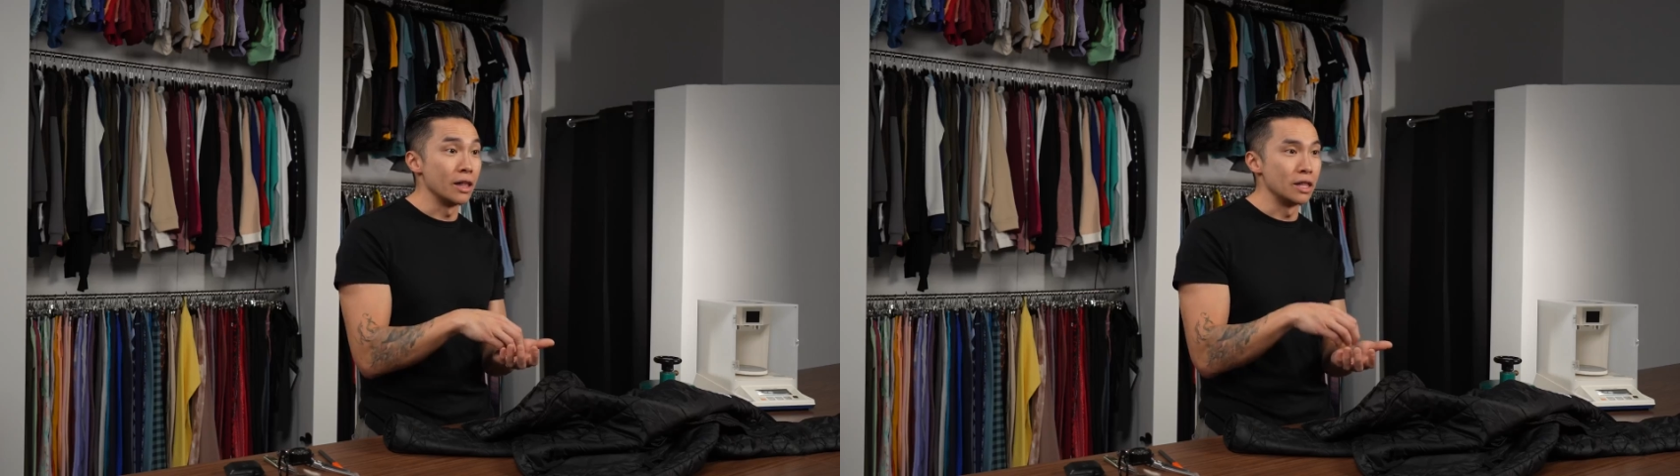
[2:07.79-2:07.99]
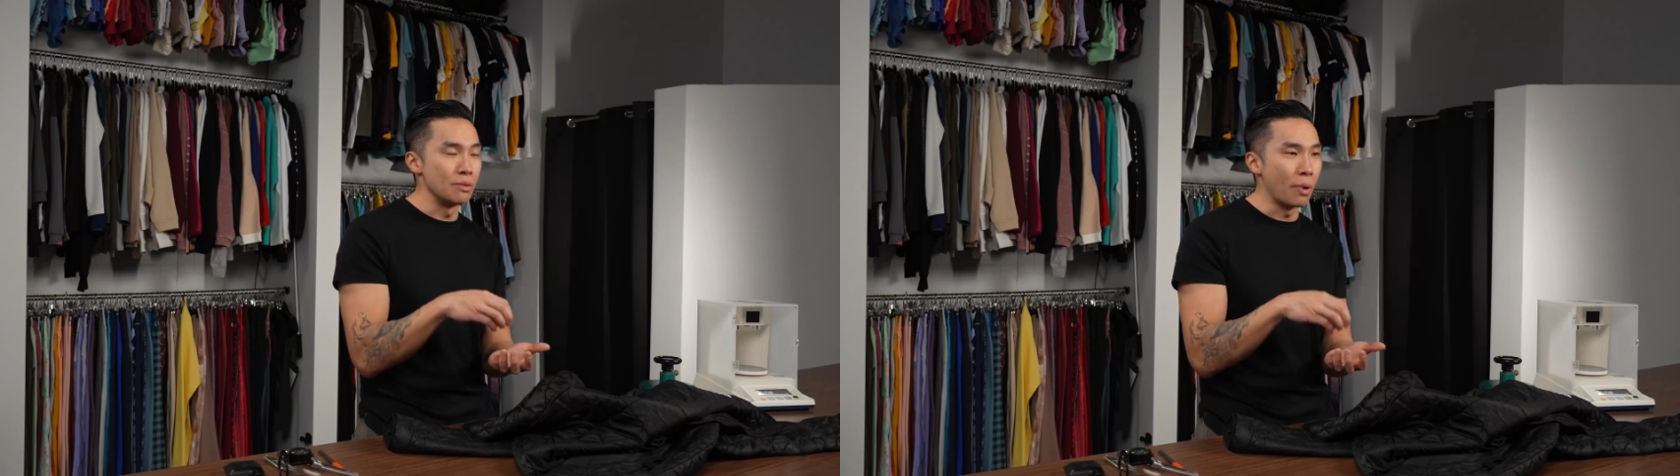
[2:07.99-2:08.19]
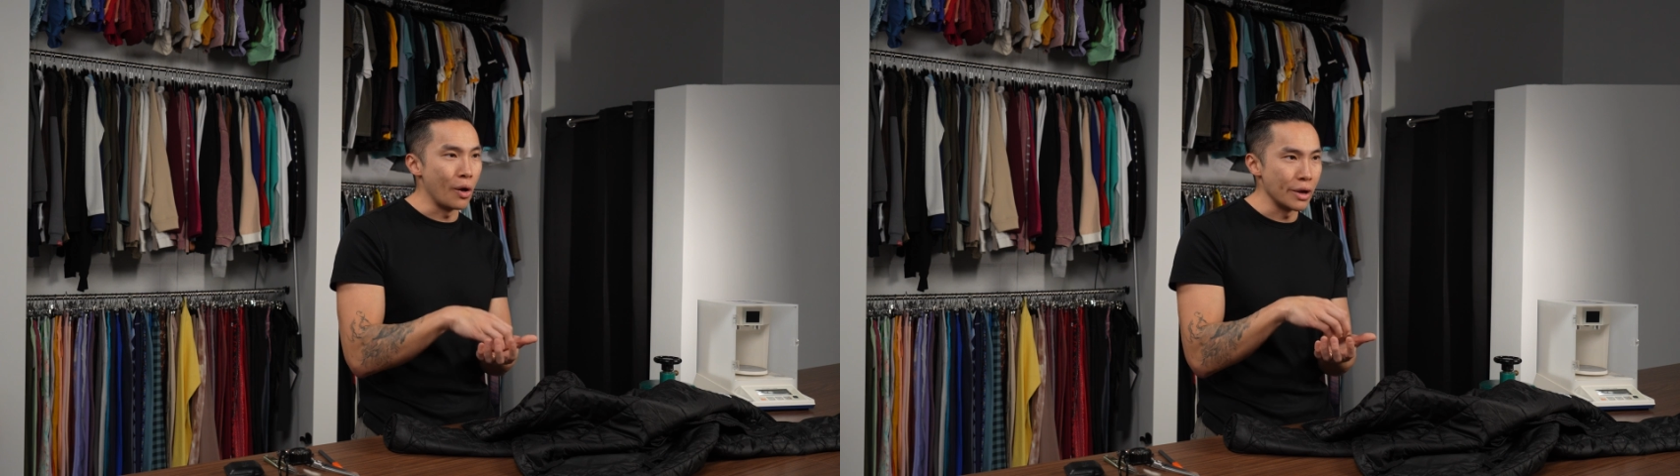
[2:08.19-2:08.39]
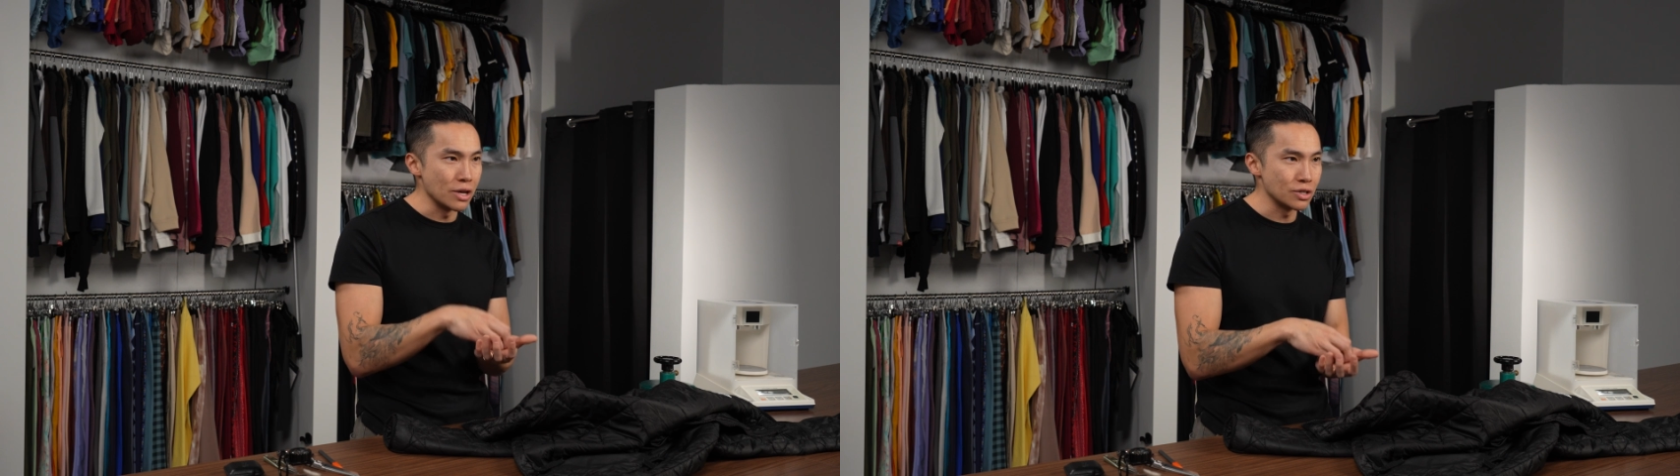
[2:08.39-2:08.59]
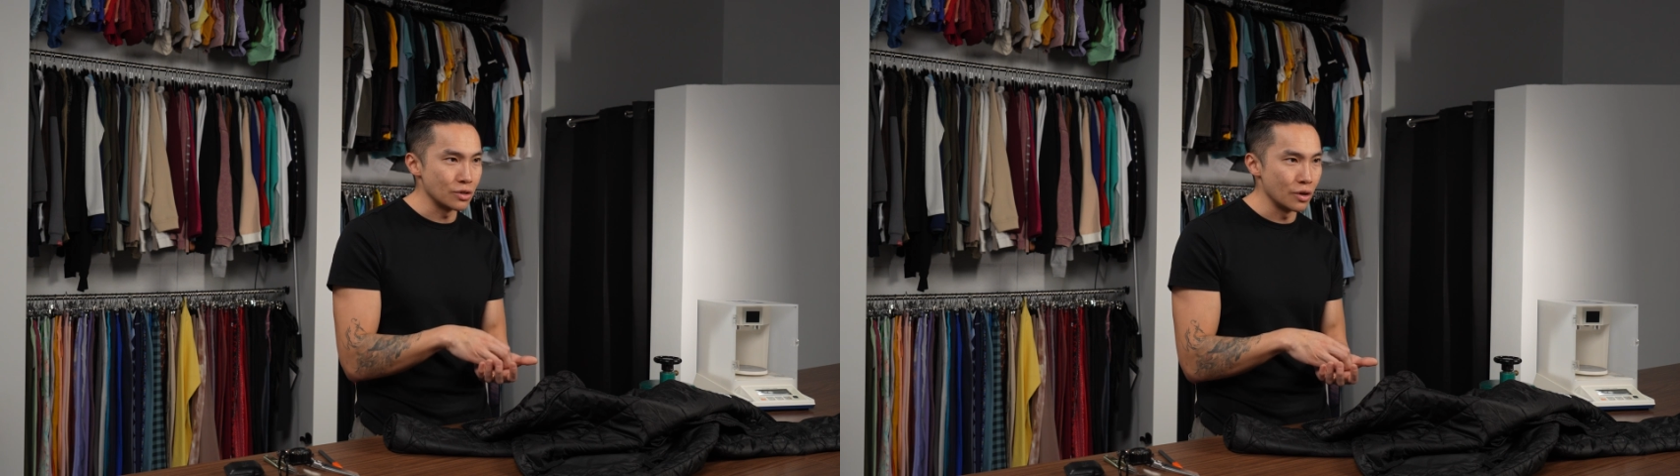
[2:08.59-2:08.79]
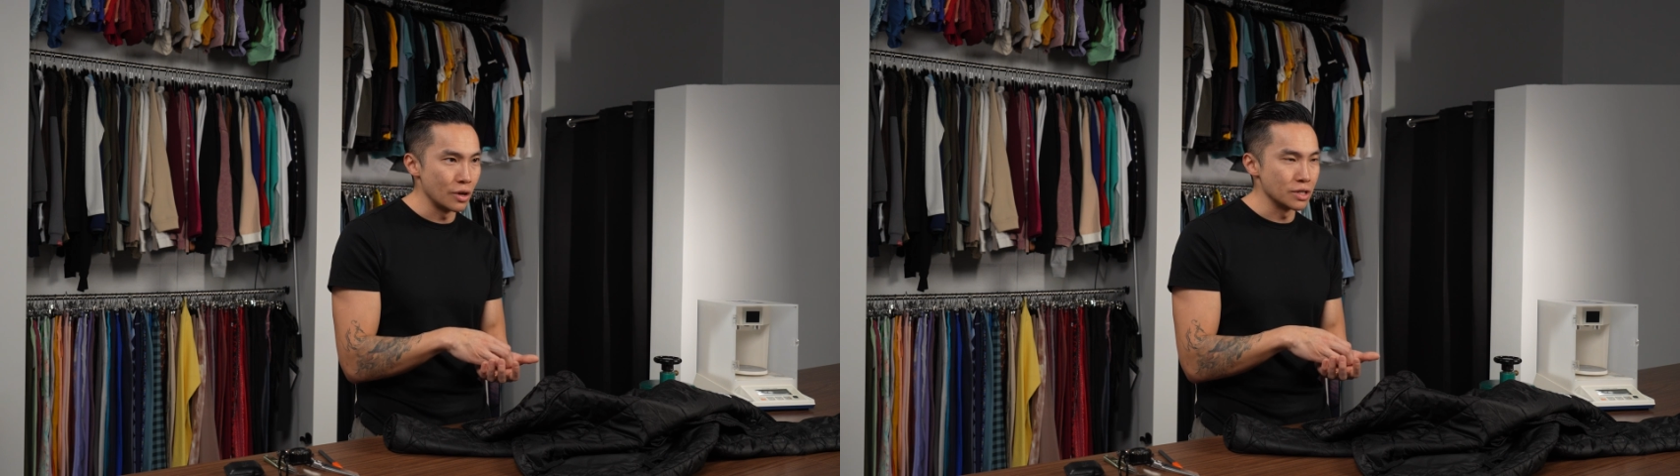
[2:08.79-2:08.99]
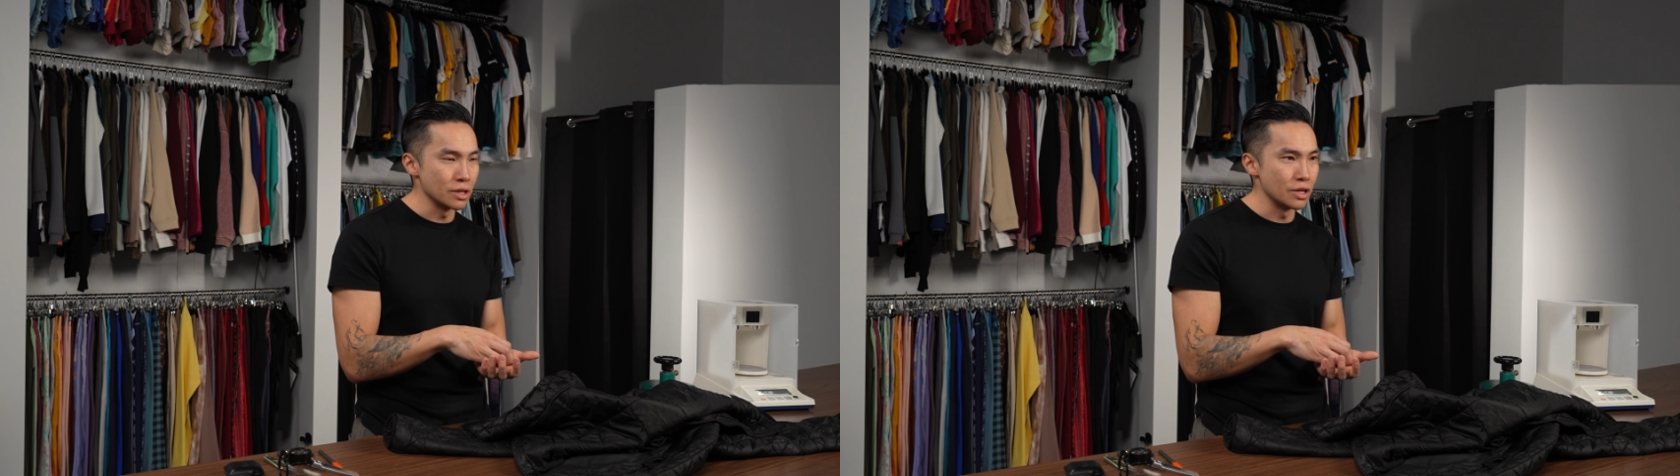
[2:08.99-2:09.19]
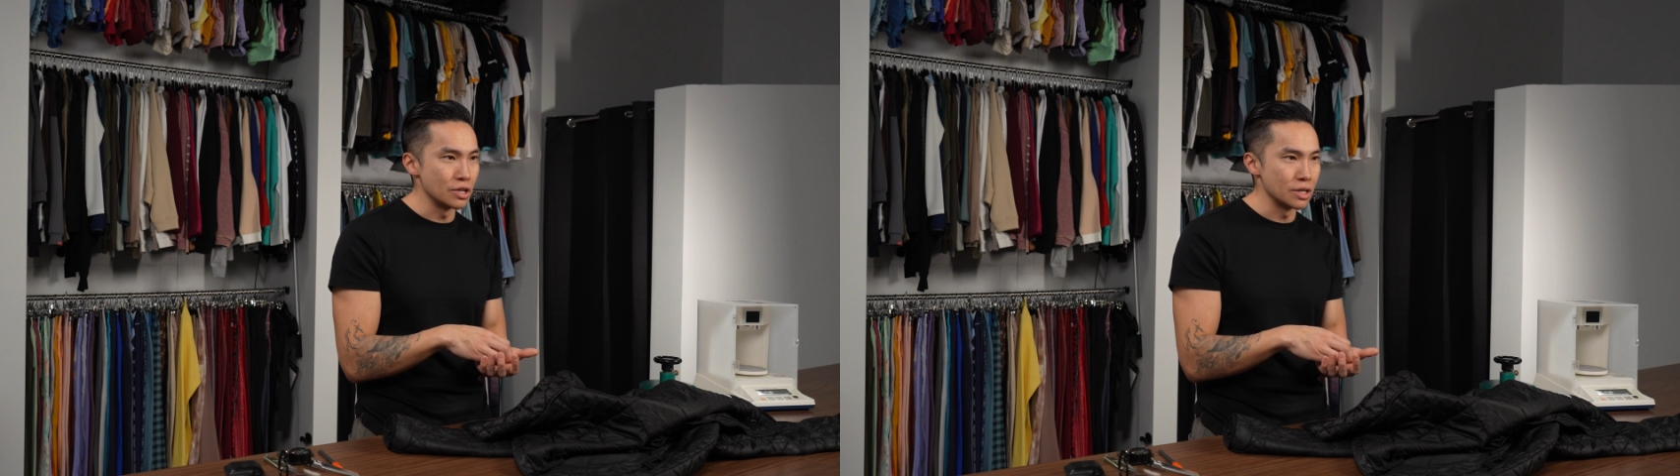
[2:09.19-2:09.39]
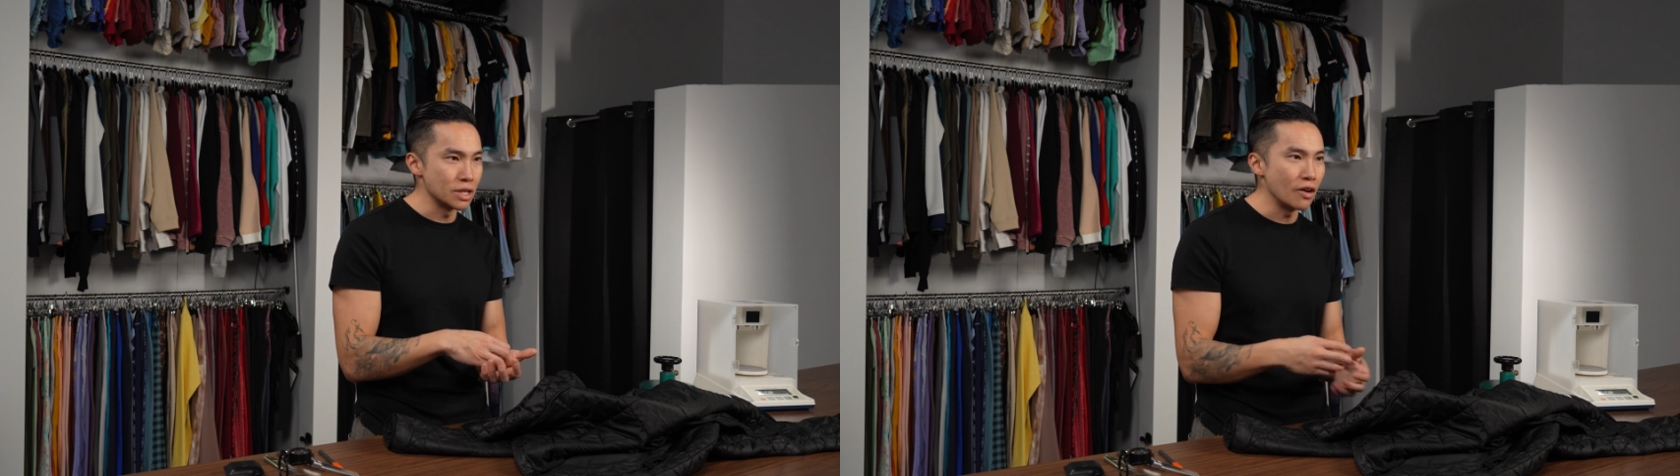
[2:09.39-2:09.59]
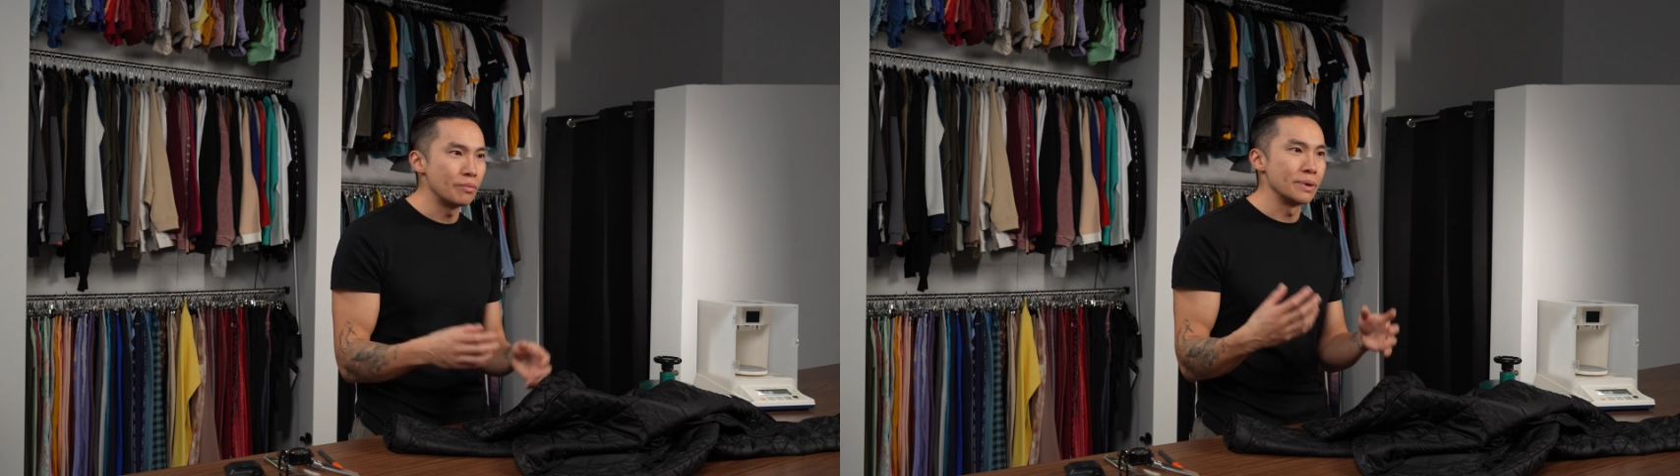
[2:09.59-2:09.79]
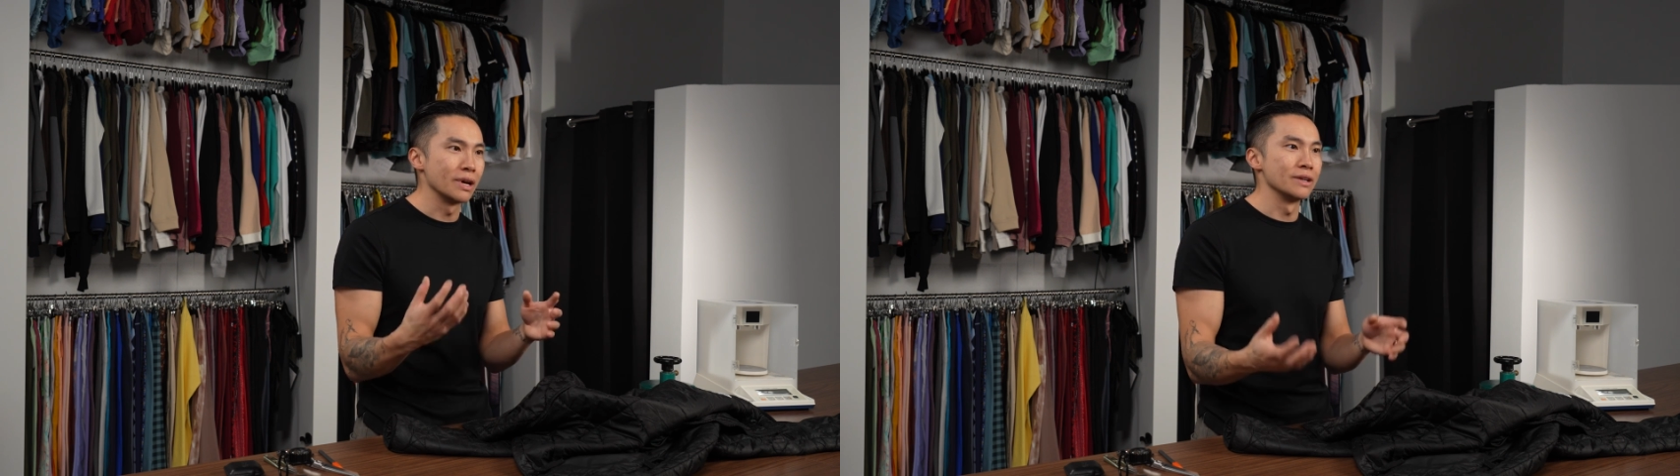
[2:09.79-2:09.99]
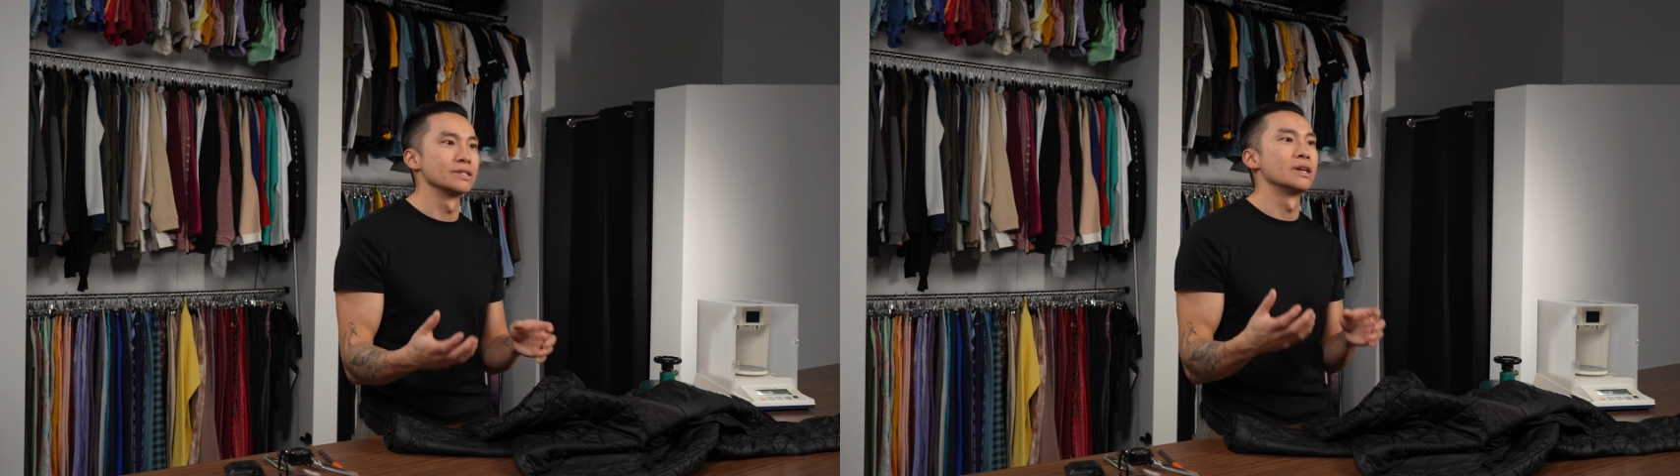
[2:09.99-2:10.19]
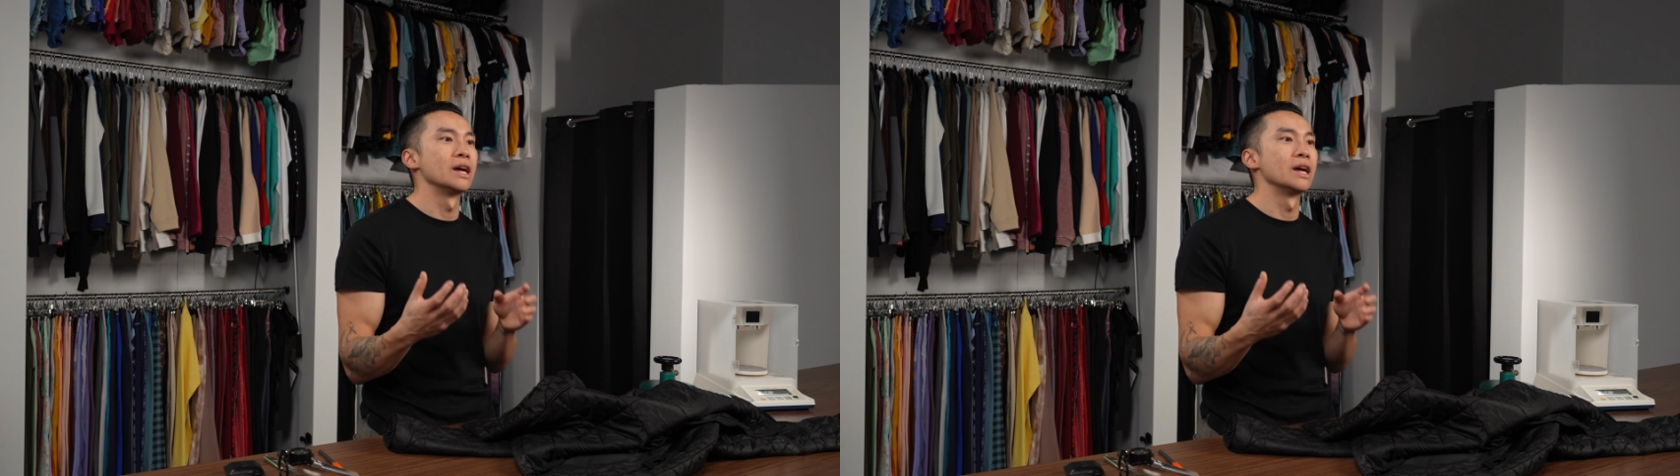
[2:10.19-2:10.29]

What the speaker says: the polyester insulation itself because